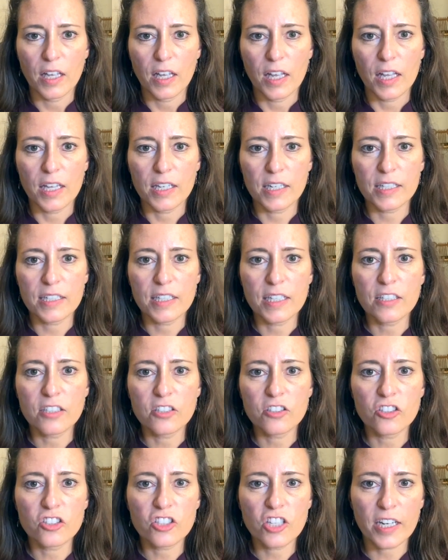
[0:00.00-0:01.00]
And I
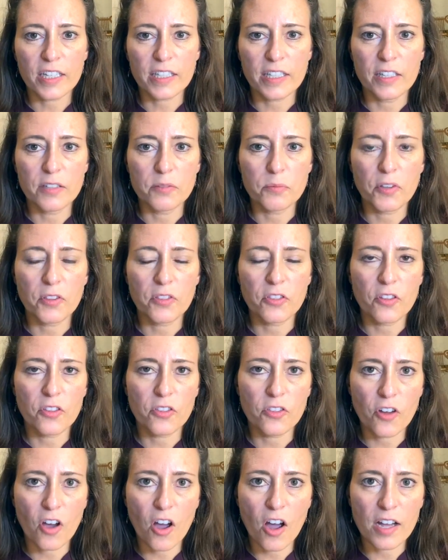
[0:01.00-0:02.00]
needed to check in with the
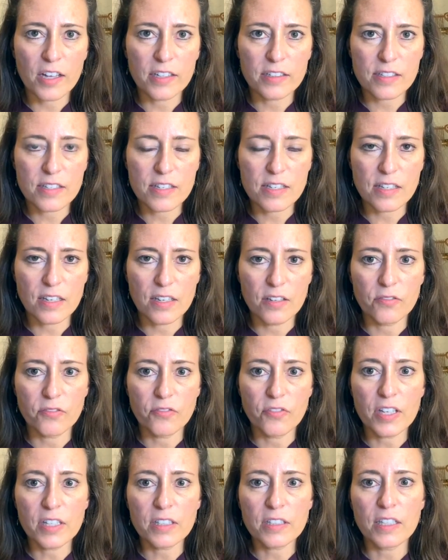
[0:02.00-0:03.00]
thoughts and
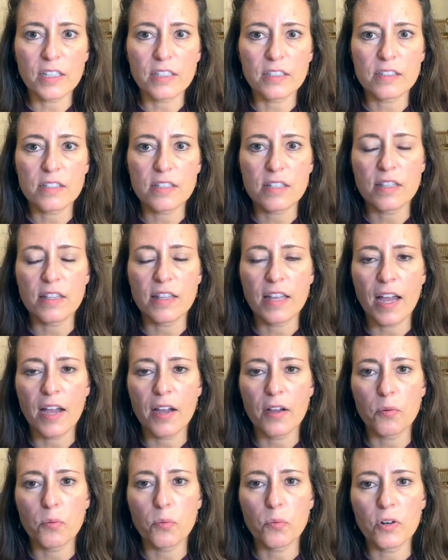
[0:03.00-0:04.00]
feelings
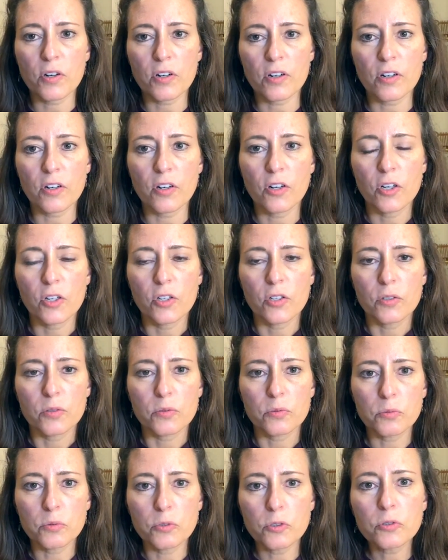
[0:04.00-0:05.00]
that were
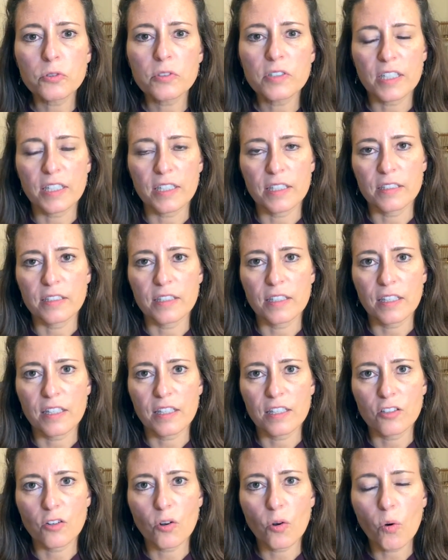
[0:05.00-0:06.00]
rooted
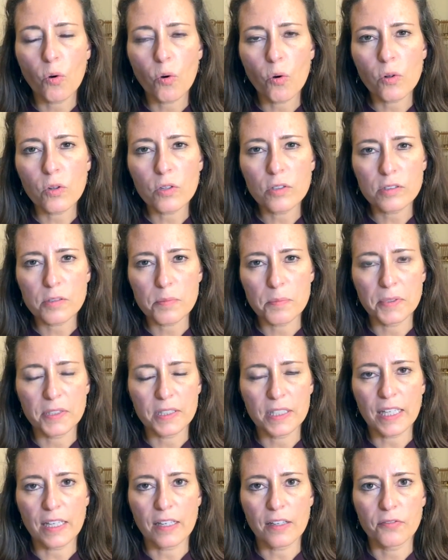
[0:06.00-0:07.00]
in old
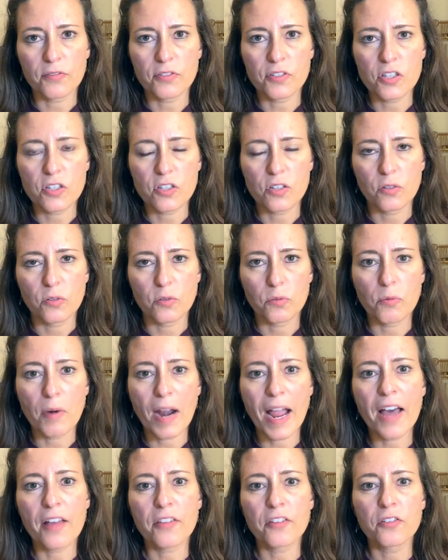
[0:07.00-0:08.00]
beliefs
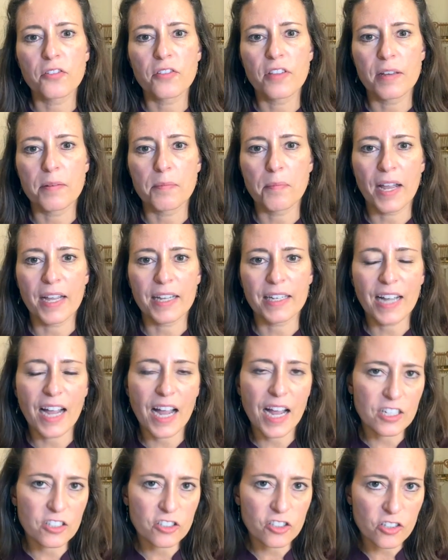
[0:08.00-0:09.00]
rather than my
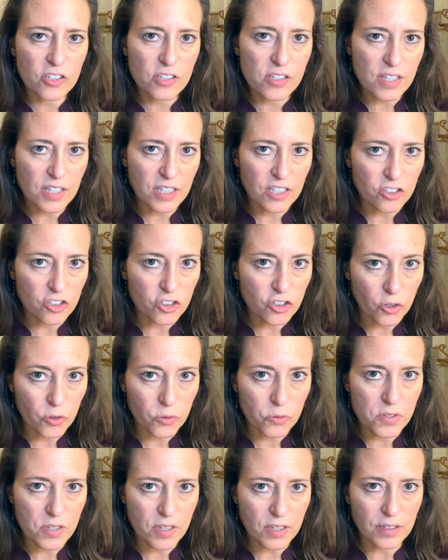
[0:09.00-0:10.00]
consciously
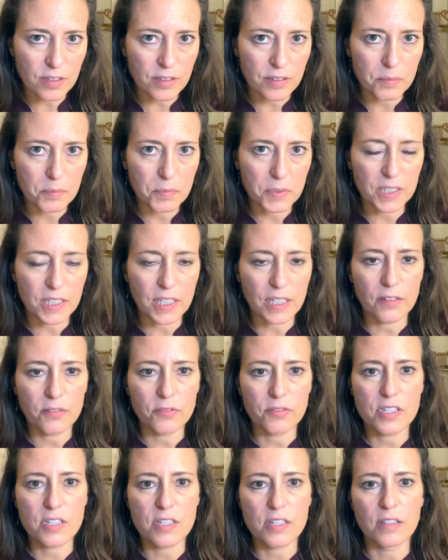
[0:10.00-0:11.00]
chosen
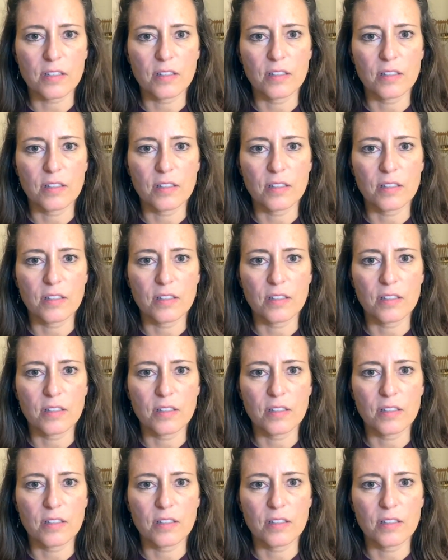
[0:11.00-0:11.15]
beliefs.